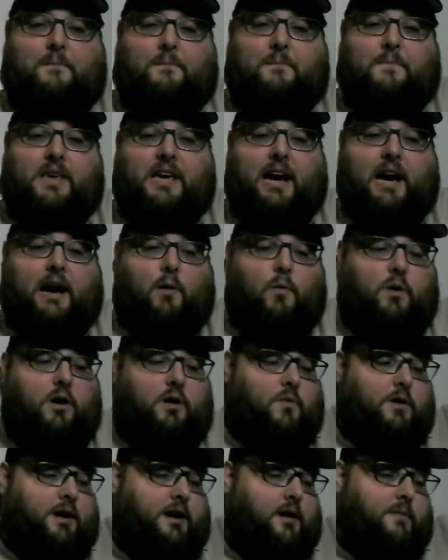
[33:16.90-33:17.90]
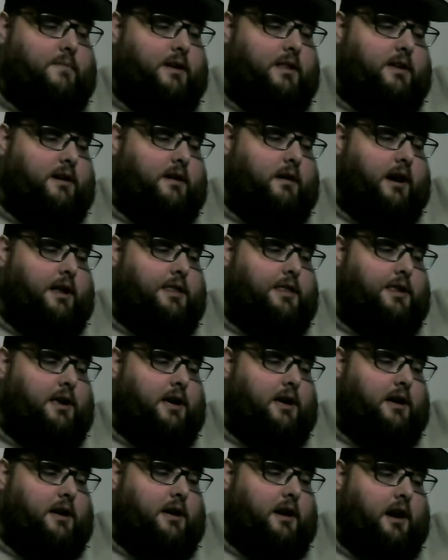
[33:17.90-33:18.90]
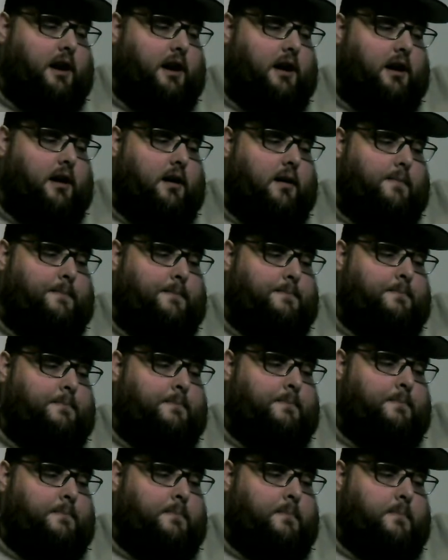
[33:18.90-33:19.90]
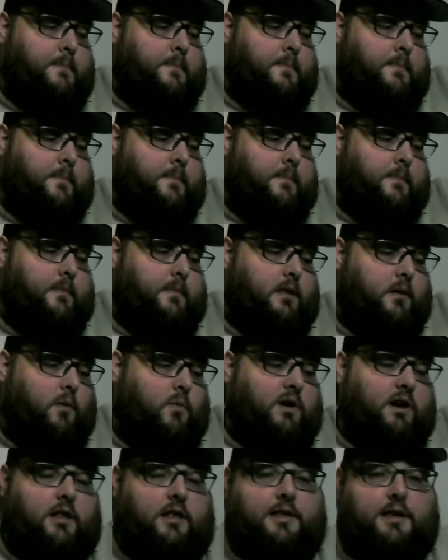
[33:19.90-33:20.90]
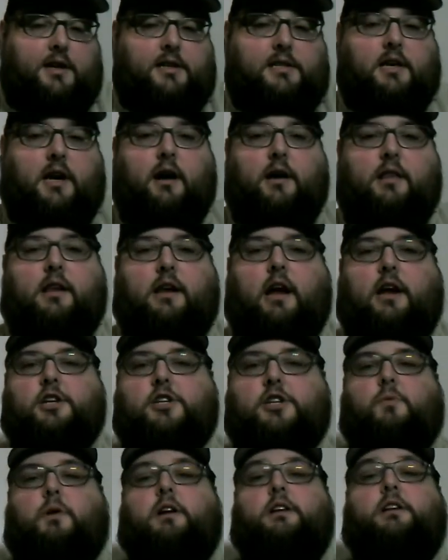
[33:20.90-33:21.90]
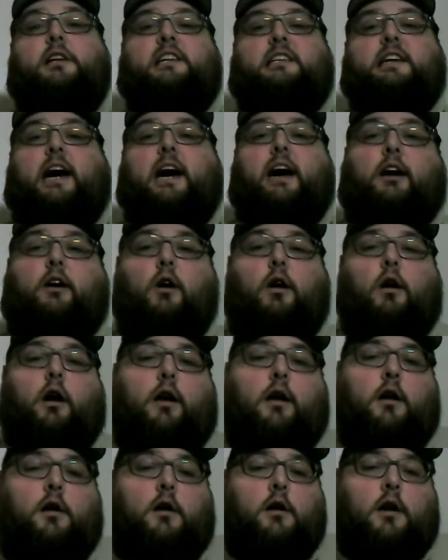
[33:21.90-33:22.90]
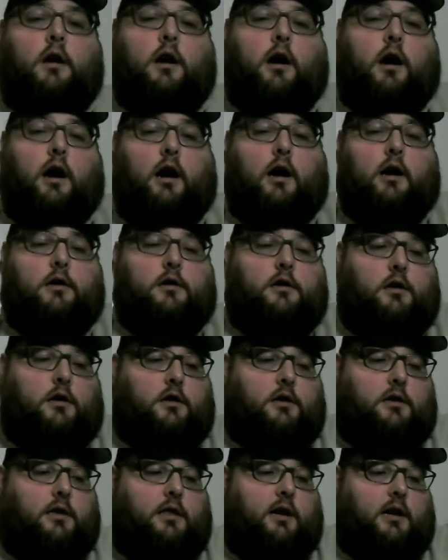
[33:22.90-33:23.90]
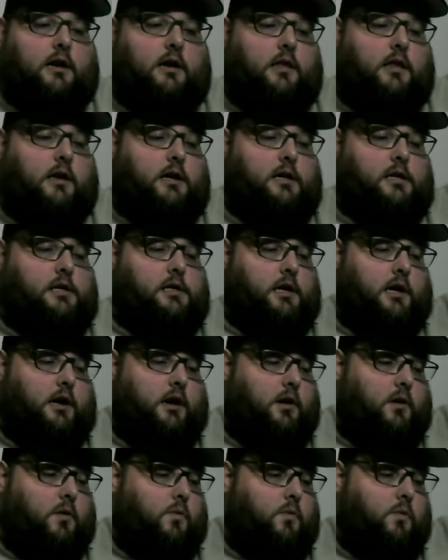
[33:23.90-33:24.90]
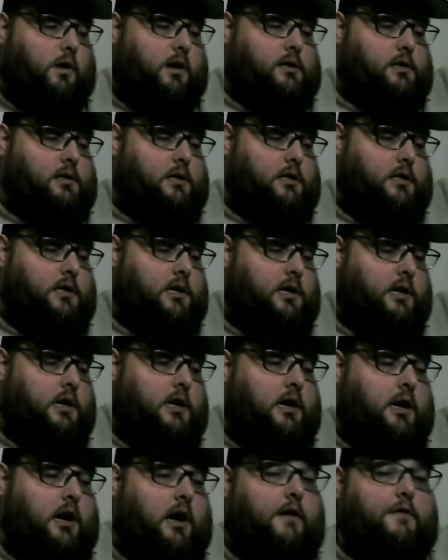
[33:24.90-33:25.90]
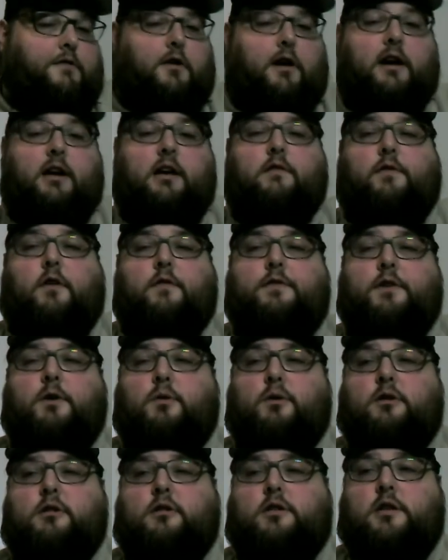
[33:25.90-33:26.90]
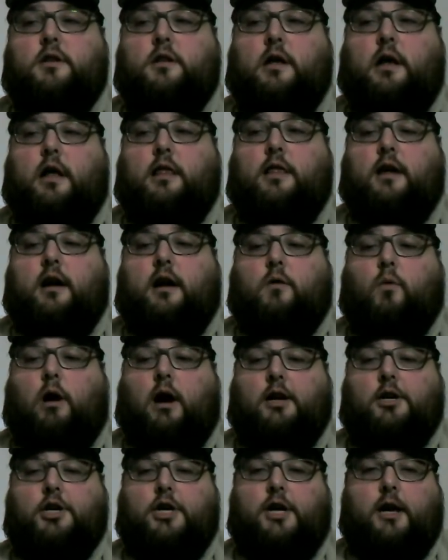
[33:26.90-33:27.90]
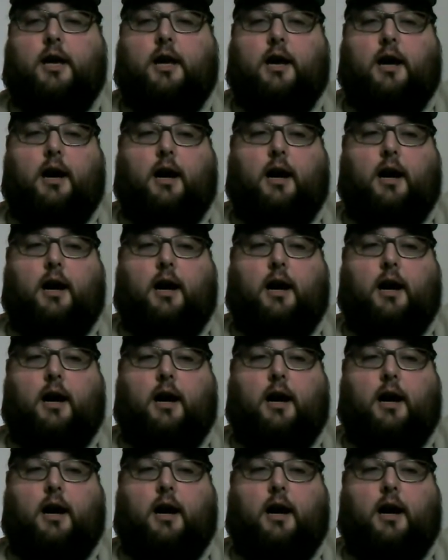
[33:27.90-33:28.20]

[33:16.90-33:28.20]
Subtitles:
Yeah, we're going to be there. I think one of the things that I just wanted to tack on to the end of this was for any of our viewers that are watching,